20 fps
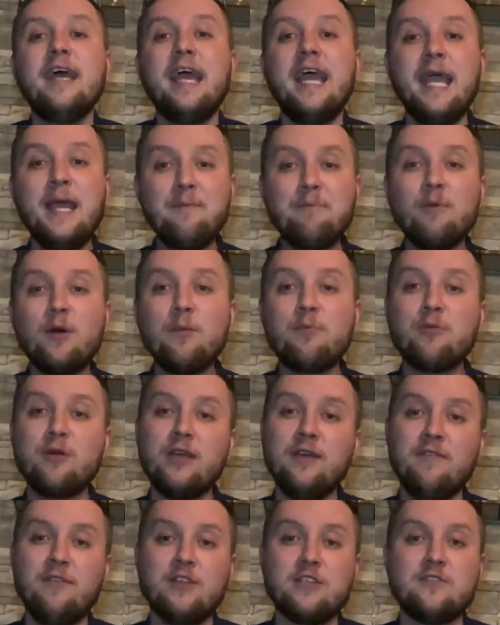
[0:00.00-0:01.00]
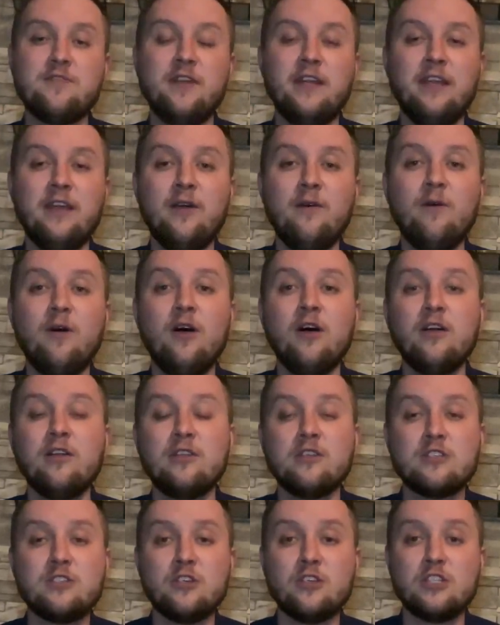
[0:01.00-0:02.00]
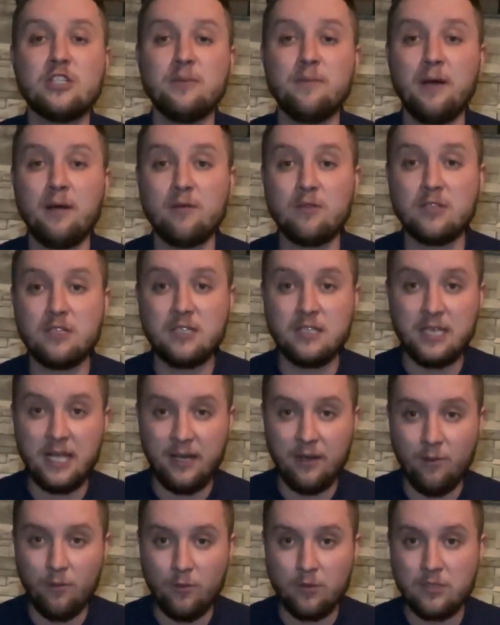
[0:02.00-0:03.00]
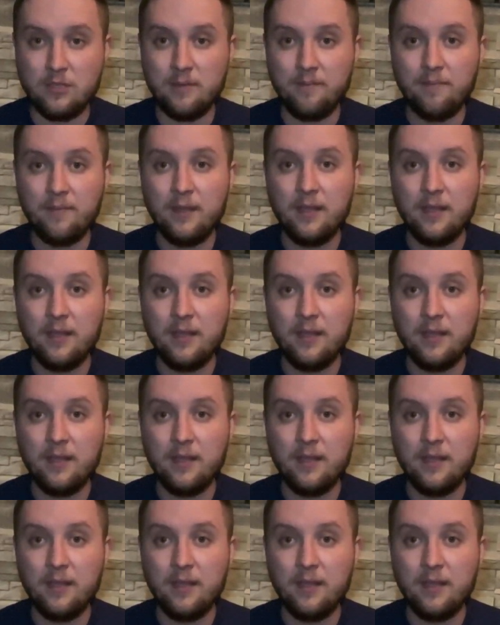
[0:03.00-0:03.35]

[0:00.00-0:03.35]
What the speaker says: In my previous video, I discussed about sales.